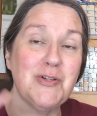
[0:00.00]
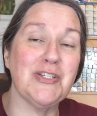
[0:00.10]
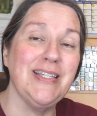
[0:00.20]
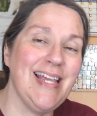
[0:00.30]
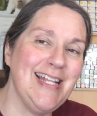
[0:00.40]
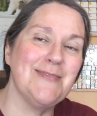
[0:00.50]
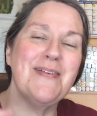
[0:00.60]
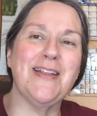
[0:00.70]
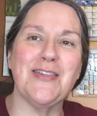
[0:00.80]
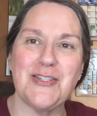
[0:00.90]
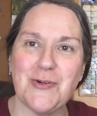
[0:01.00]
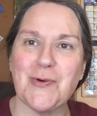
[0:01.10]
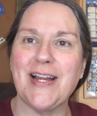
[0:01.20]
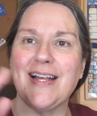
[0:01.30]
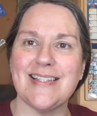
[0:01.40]
which leads me to the
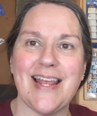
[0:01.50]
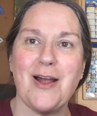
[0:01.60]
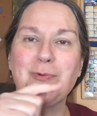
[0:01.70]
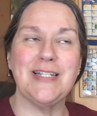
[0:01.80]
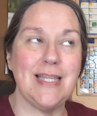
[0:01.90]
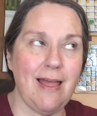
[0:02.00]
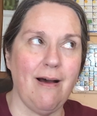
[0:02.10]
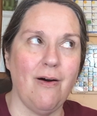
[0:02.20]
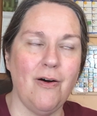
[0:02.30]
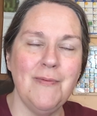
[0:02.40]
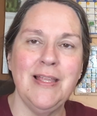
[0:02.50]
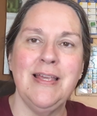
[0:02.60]
story I said I would tell.